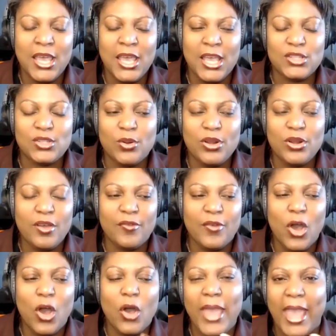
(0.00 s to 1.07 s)
it's sort of,
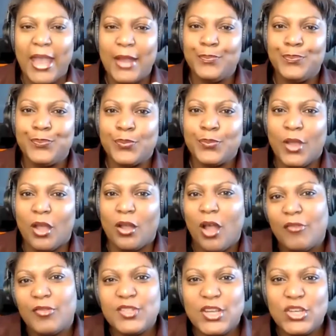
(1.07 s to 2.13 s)
okay, a
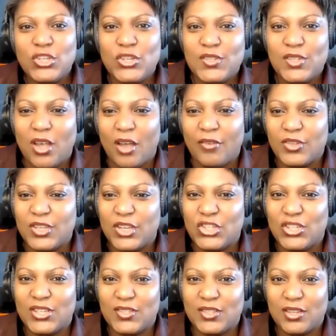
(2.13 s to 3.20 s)
conversation is a
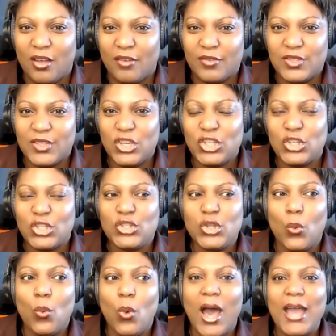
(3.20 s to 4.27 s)
conversation is a conversation. So
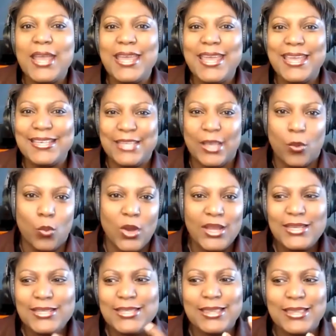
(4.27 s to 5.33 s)
why is it? What
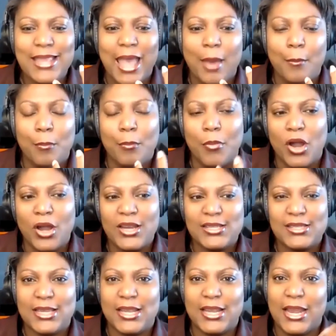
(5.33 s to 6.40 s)
is it that
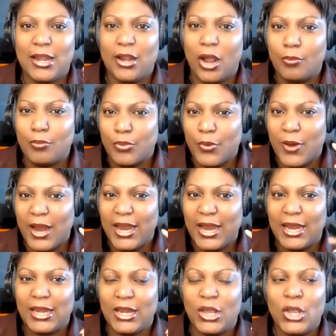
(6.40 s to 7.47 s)
marks it in our
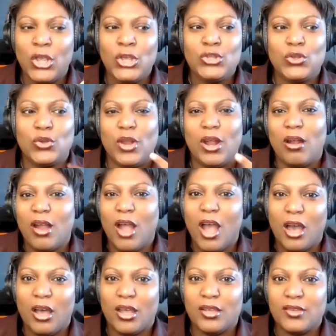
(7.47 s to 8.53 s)
brain so that our
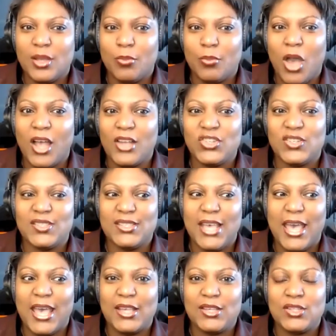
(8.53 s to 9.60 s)
subconscious
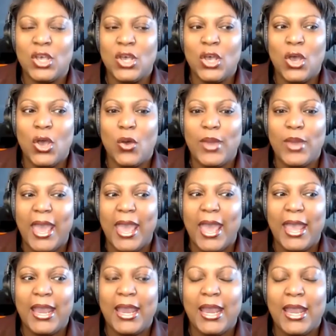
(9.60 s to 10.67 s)
says,
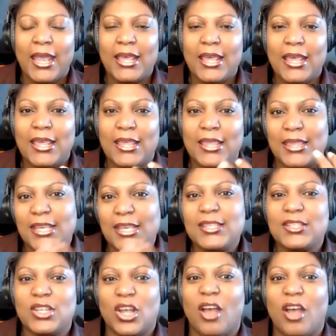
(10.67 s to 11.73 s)
okay, this
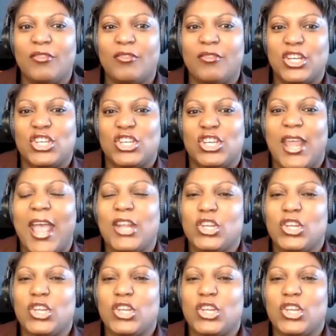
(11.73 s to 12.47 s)
is a conversation